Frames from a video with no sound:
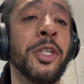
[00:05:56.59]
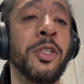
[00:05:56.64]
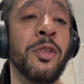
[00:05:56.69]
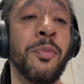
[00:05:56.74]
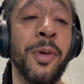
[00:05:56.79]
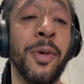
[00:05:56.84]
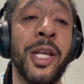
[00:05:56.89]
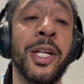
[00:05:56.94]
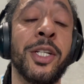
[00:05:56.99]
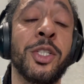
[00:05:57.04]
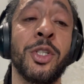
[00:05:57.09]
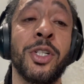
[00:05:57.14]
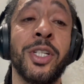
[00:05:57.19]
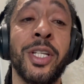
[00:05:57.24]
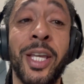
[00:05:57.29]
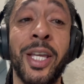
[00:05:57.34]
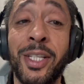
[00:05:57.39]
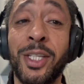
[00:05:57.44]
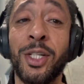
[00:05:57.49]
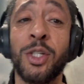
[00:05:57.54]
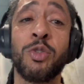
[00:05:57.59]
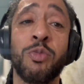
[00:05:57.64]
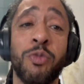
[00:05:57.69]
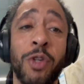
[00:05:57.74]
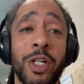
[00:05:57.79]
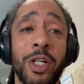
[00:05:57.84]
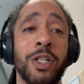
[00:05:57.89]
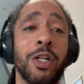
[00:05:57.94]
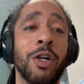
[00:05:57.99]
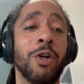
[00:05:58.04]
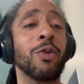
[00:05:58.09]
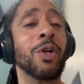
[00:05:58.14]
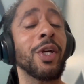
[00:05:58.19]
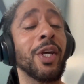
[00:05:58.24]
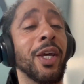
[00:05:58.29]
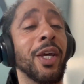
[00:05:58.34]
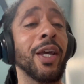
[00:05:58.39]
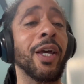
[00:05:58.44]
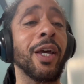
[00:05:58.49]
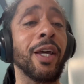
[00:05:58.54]
You made it to the end of this video
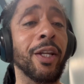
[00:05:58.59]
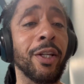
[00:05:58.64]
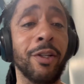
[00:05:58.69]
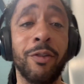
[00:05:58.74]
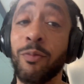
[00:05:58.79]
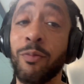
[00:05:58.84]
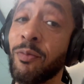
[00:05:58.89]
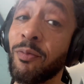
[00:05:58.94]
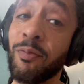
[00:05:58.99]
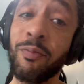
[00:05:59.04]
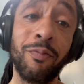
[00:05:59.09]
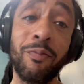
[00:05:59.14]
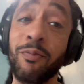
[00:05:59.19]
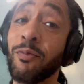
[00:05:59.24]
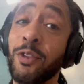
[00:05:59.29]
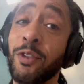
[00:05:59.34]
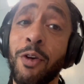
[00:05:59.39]
and